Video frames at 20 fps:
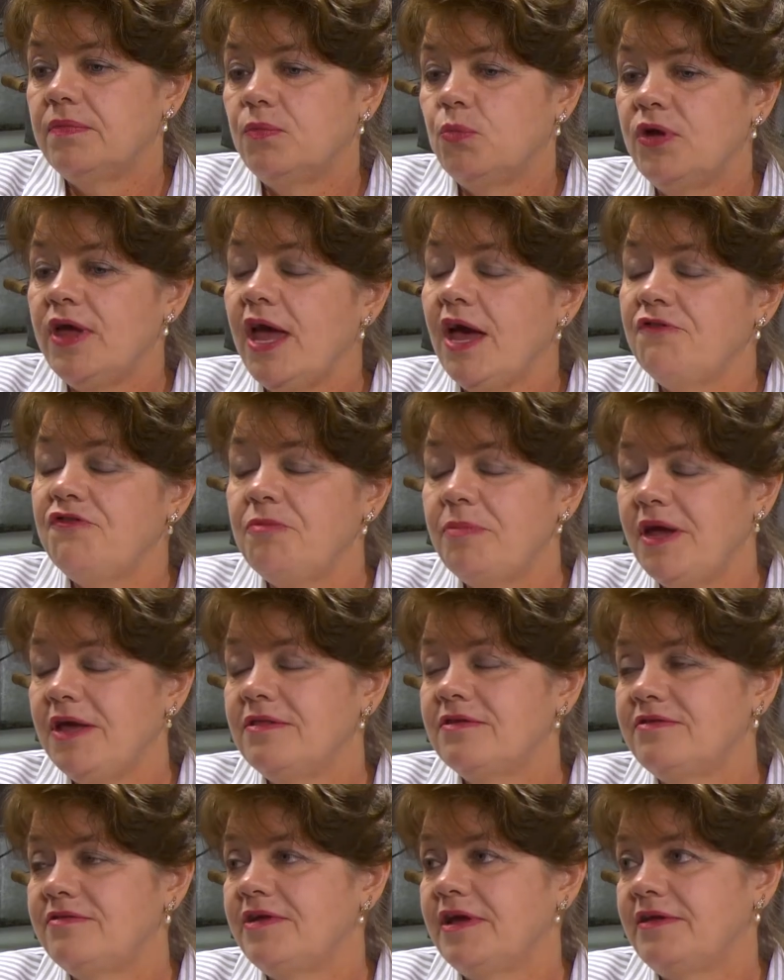We have to pay
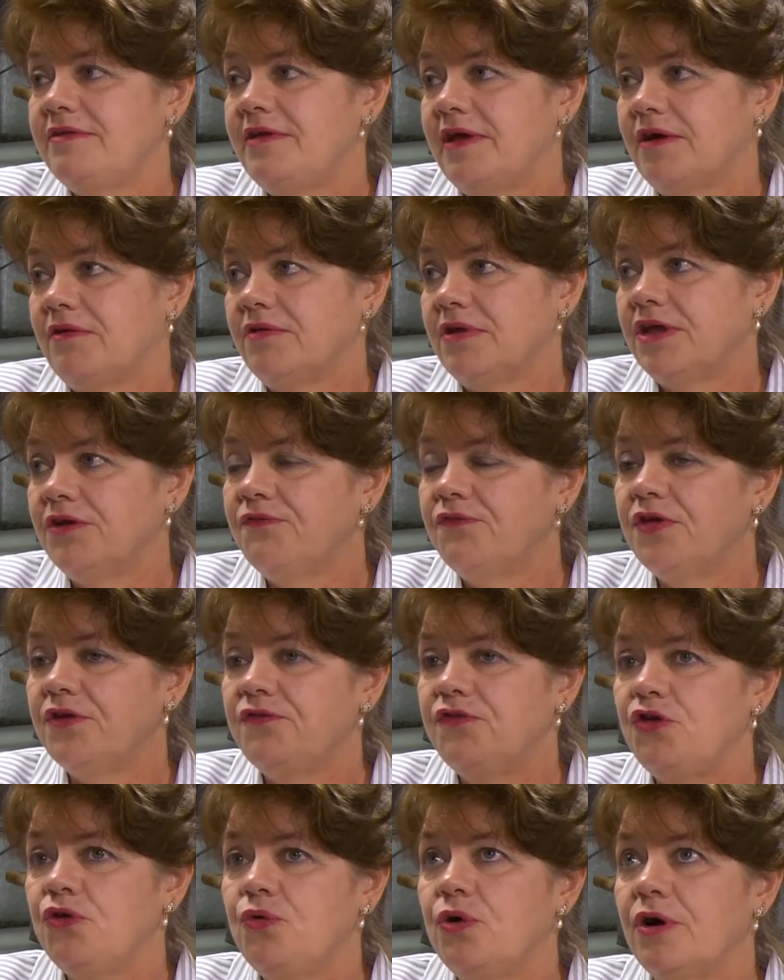this debt down.
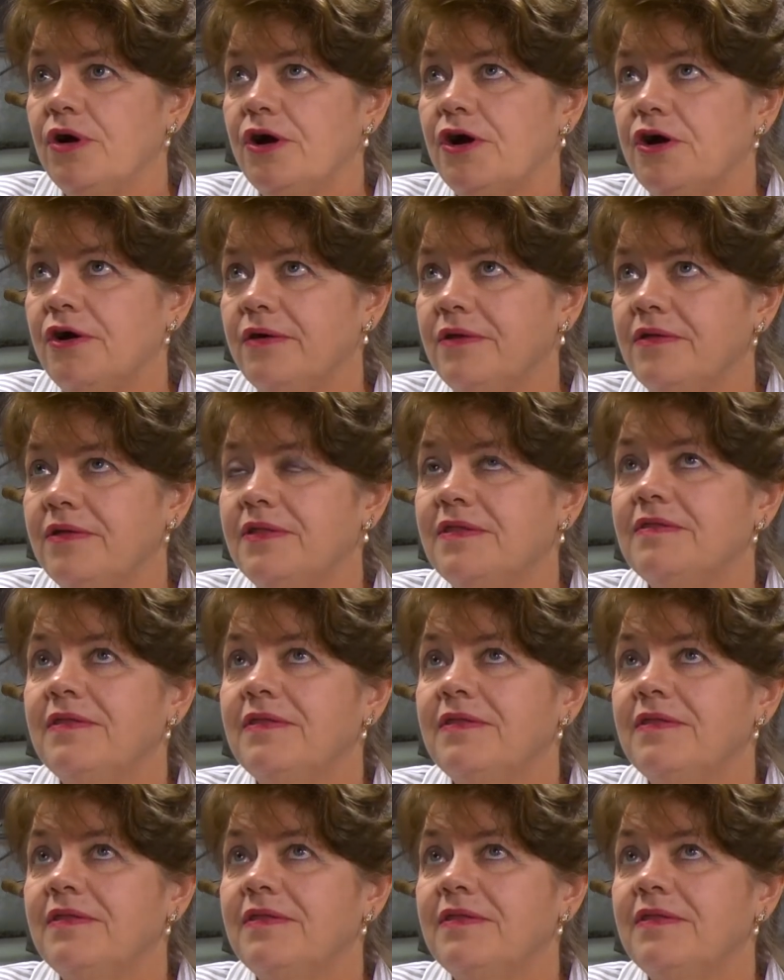If you are,